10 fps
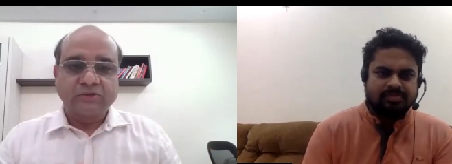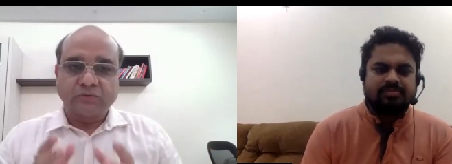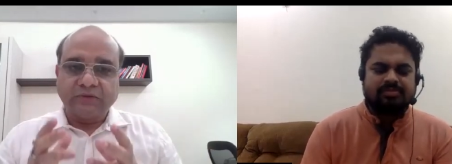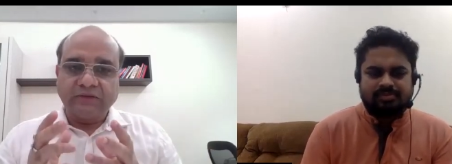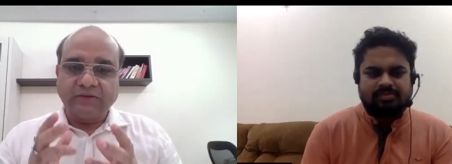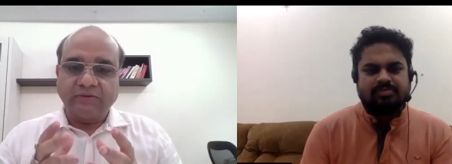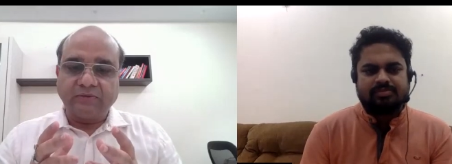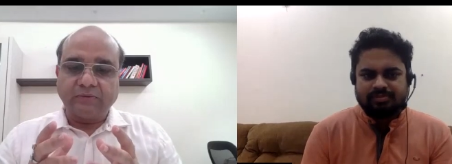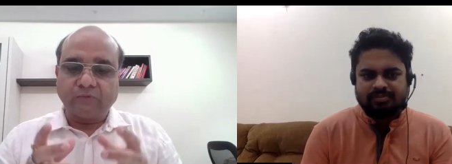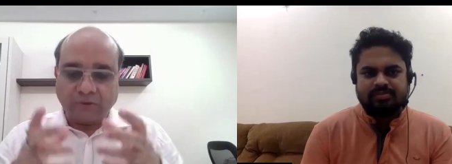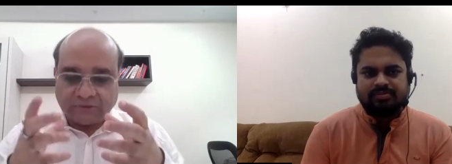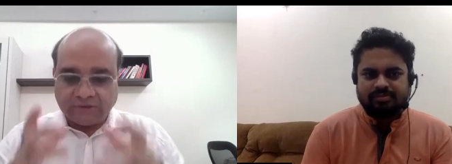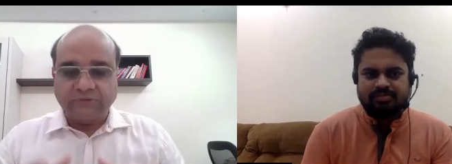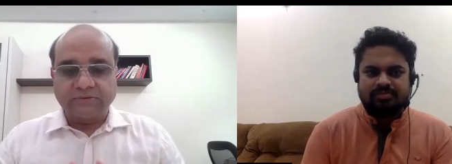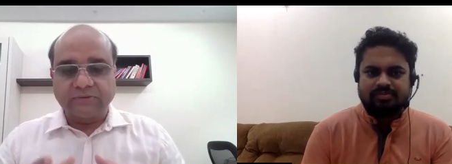Speaker 1: So we uh,
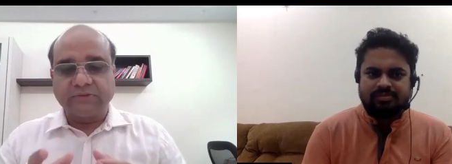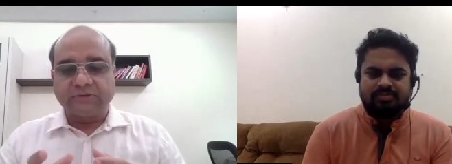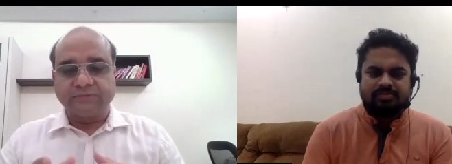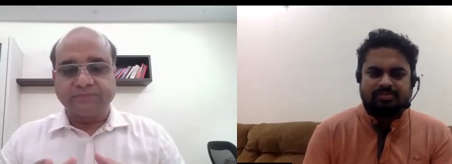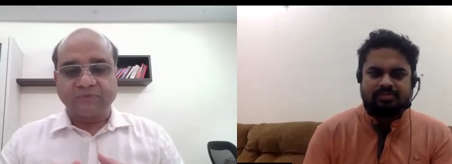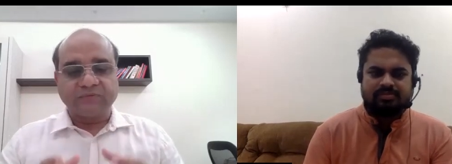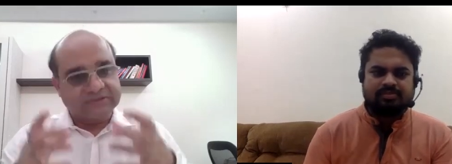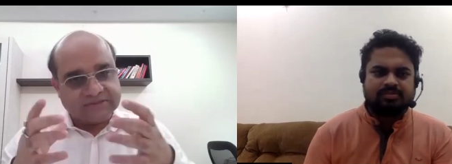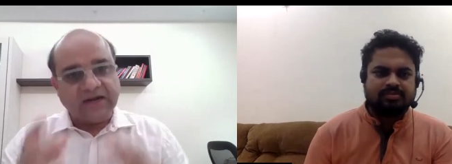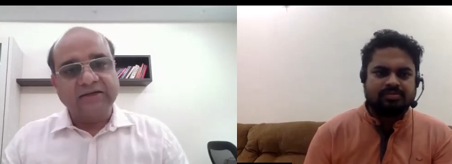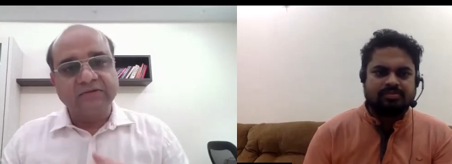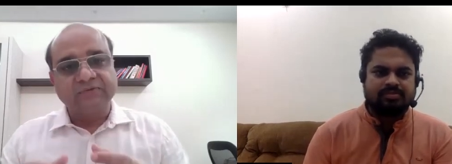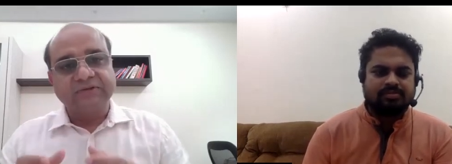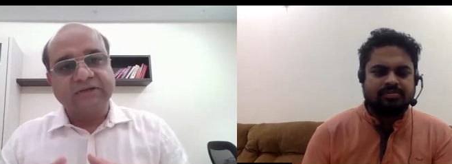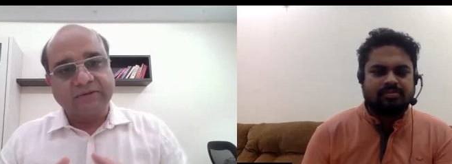wanted, uh, we
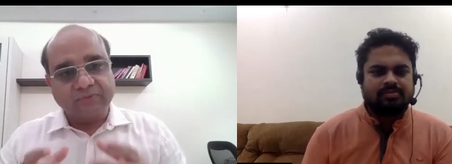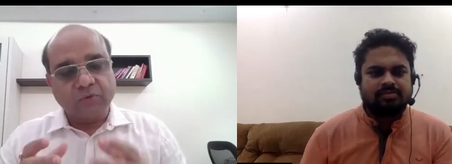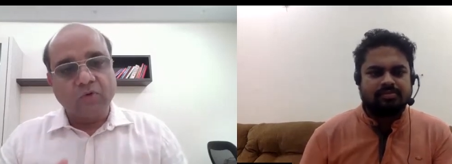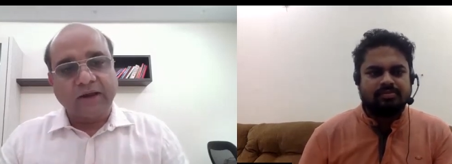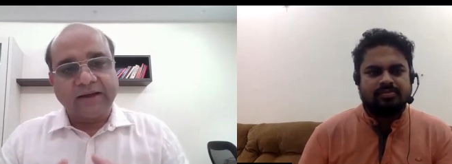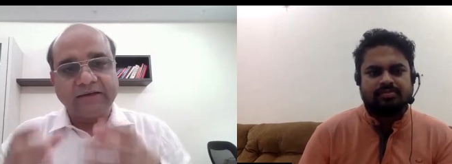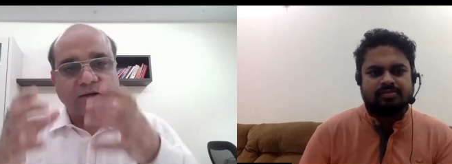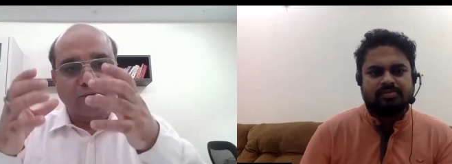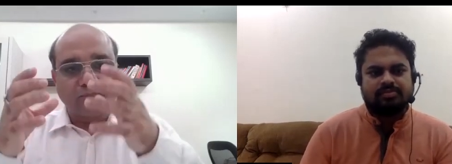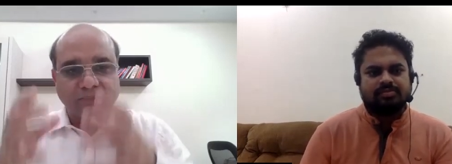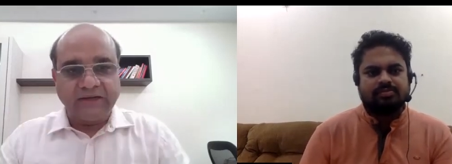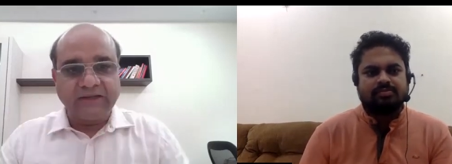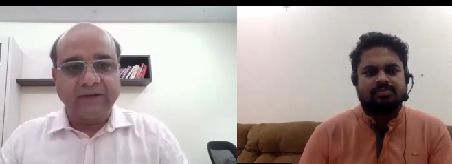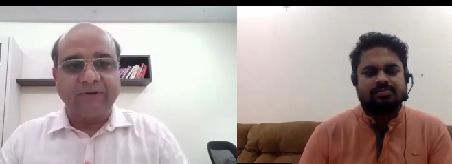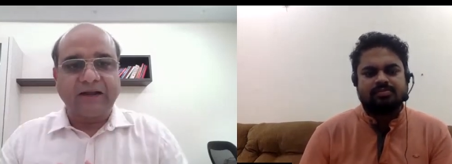started with the core idea of
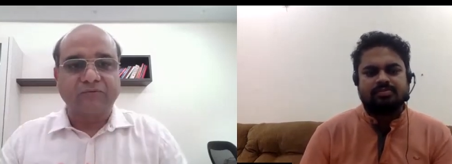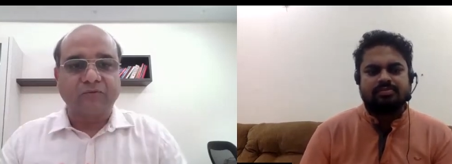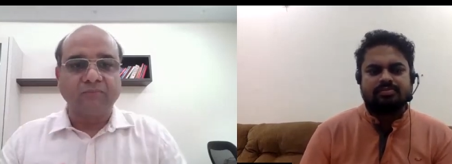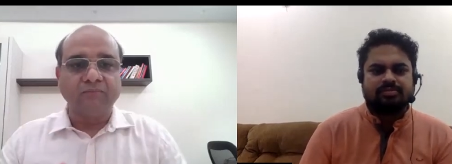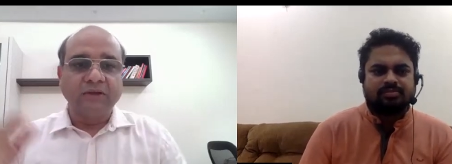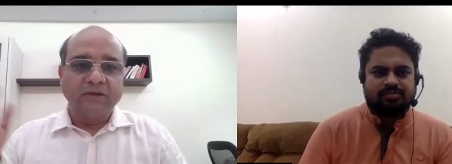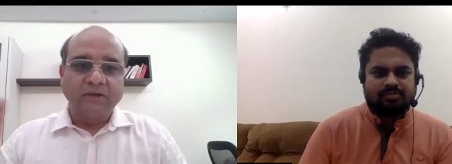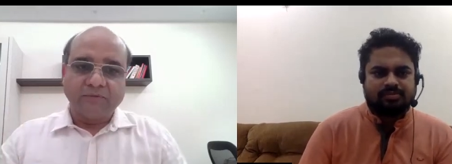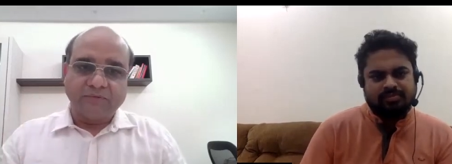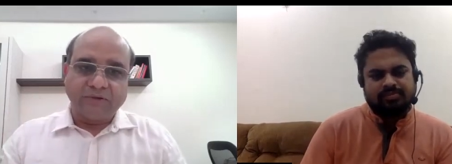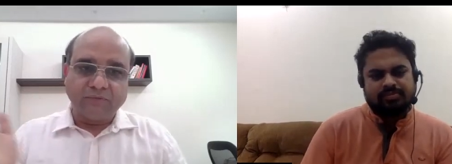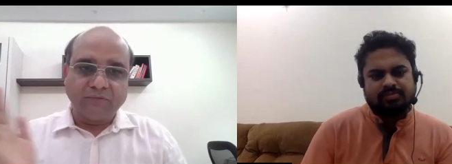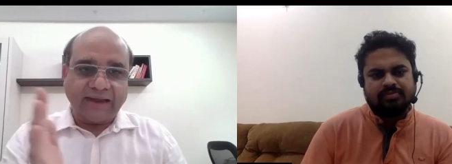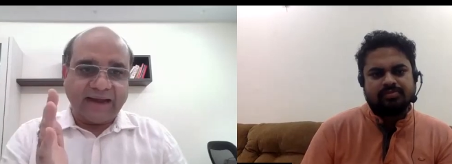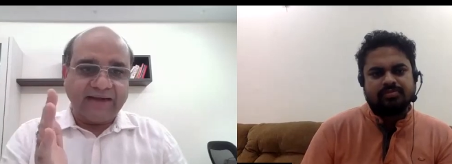building a platform where we
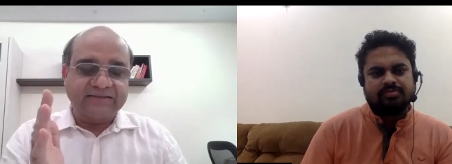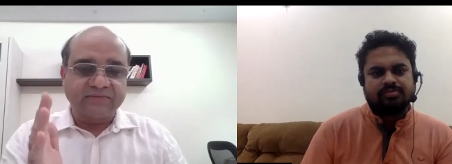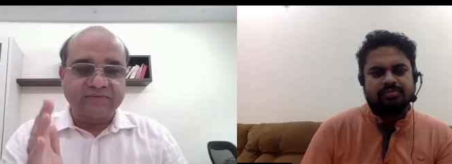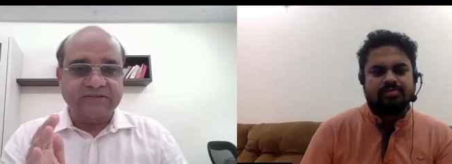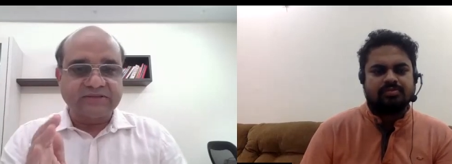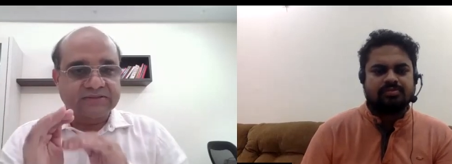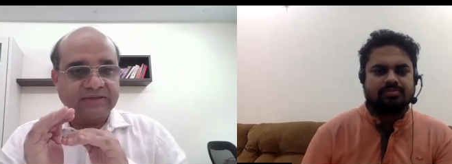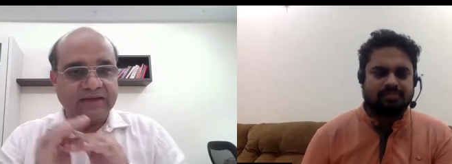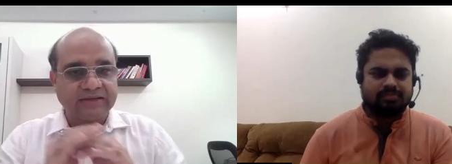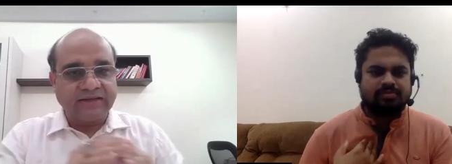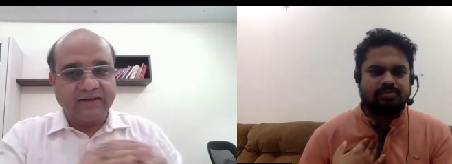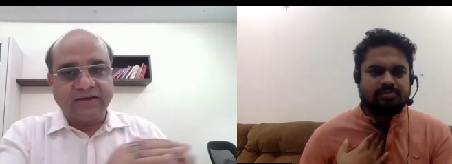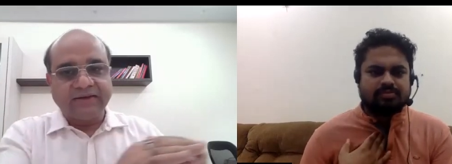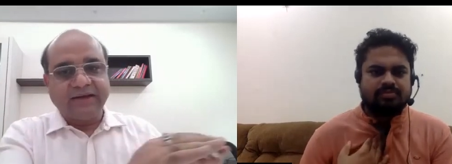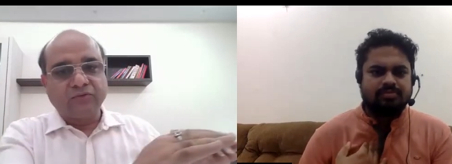will add services and
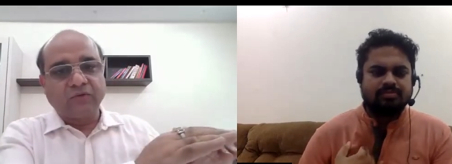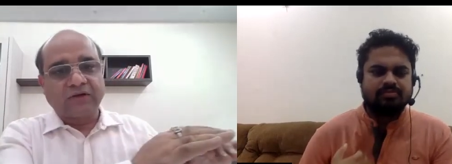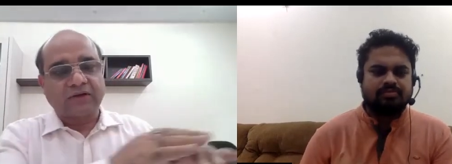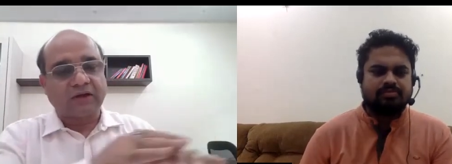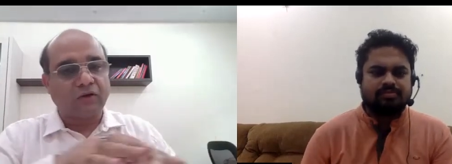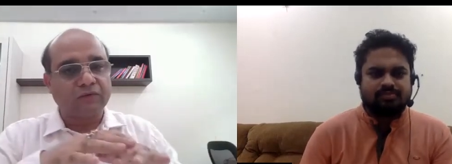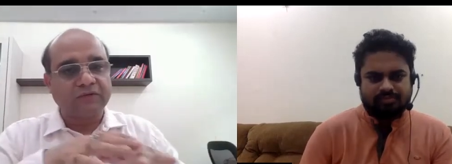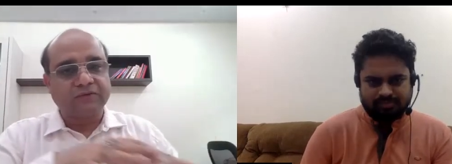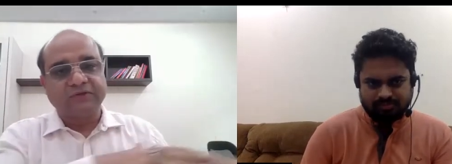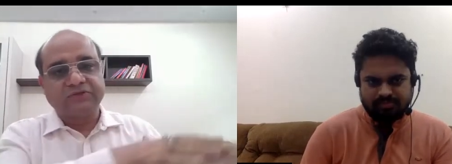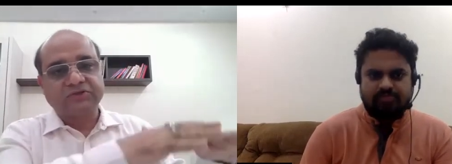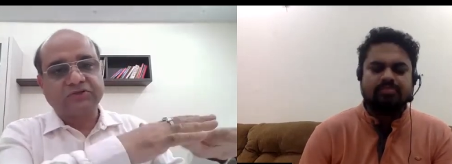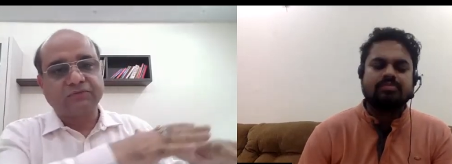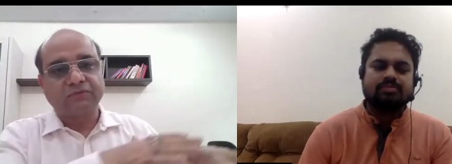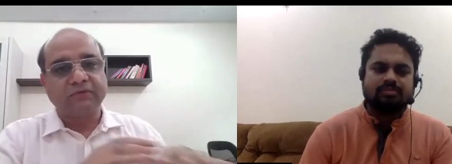then a network along with
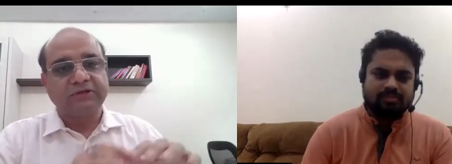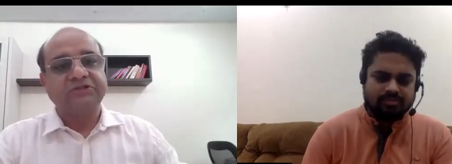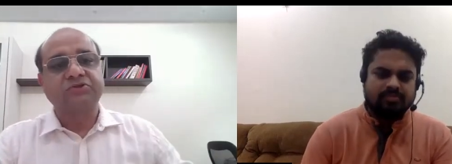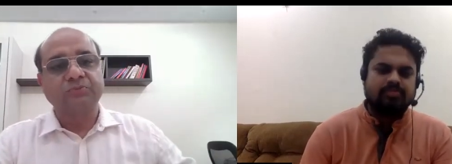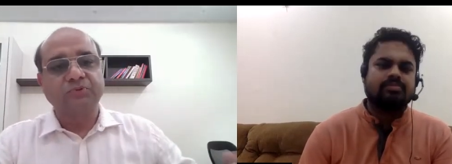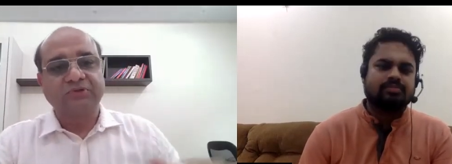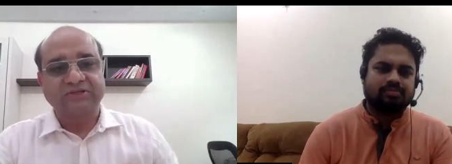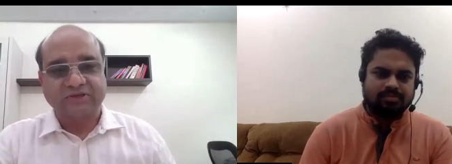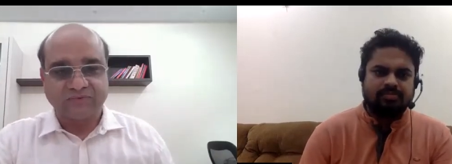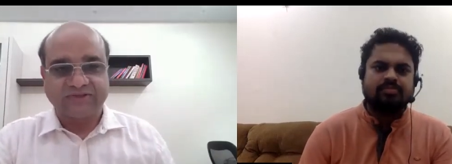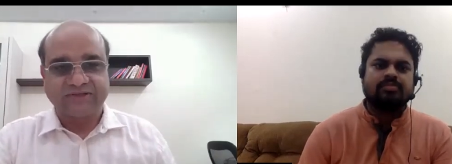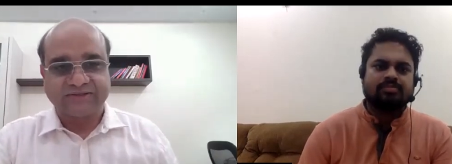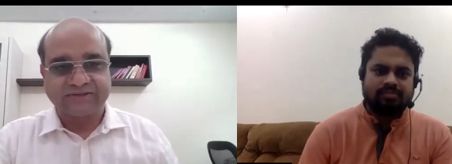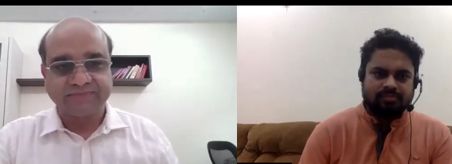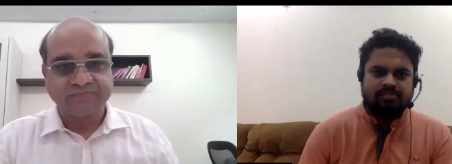which we will distribute the
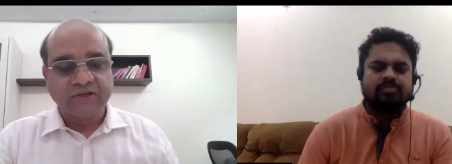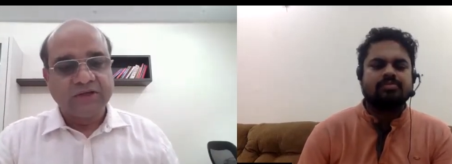services.